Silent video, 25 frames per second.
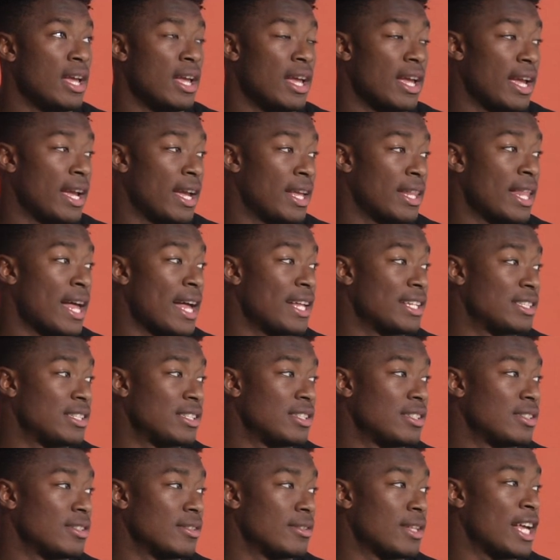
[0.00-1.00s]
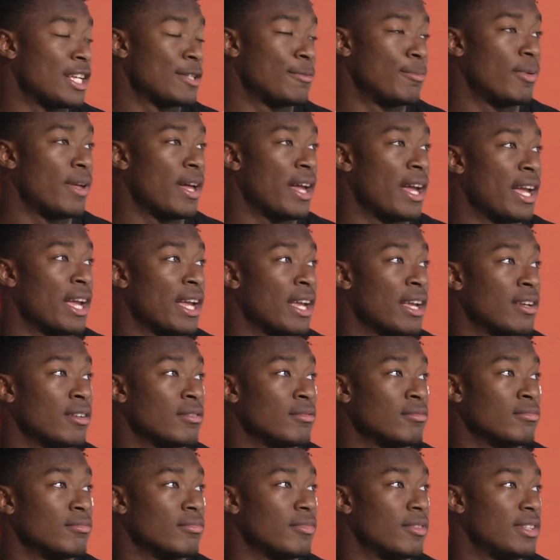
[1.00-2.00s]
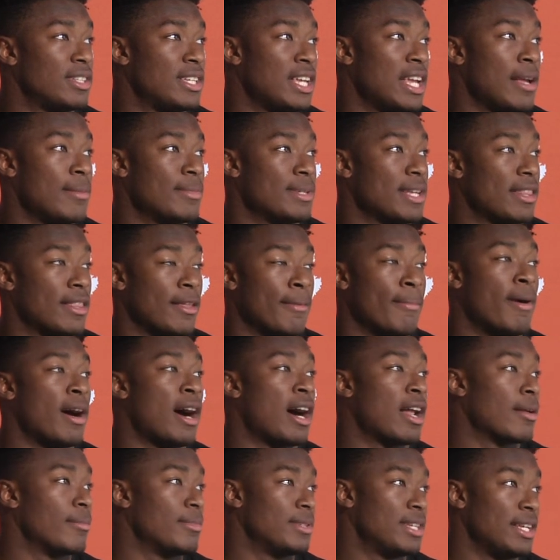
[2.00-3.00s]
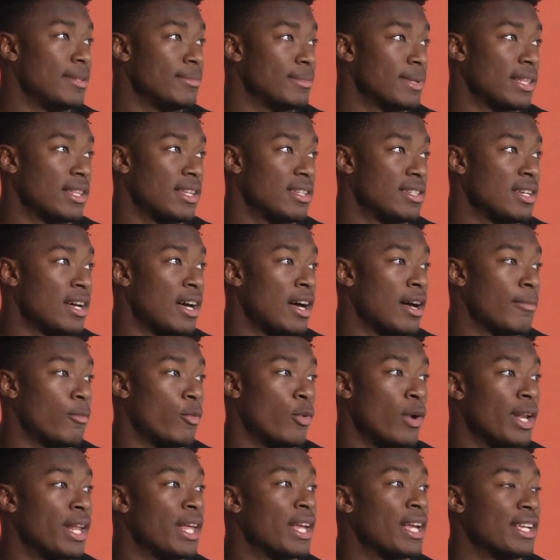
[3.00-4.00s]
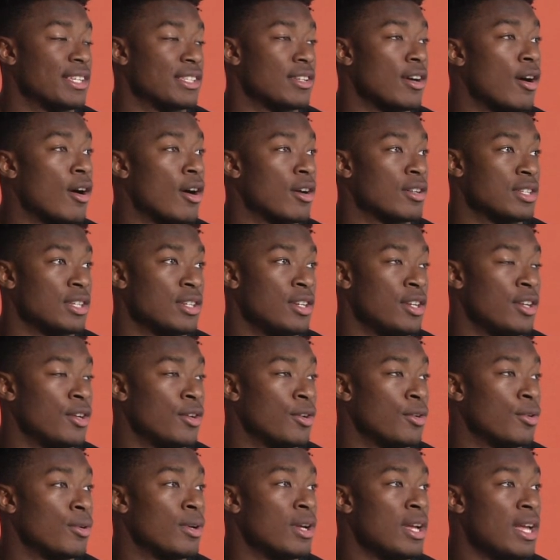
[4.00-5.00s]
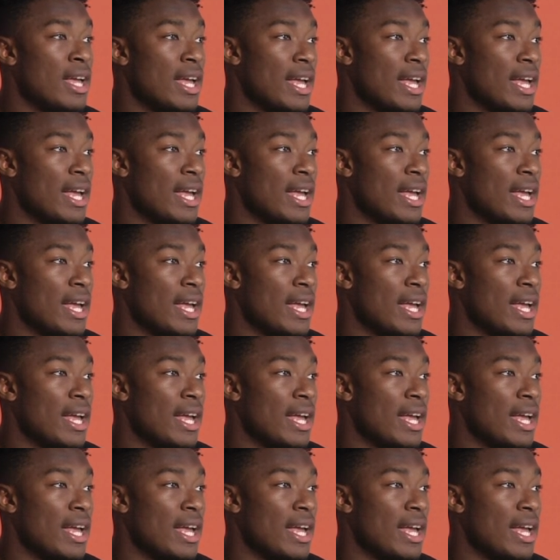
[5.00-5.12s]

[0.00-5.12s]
And that's that's playing teams at the bottom, teams at the top. Winning is hard to do.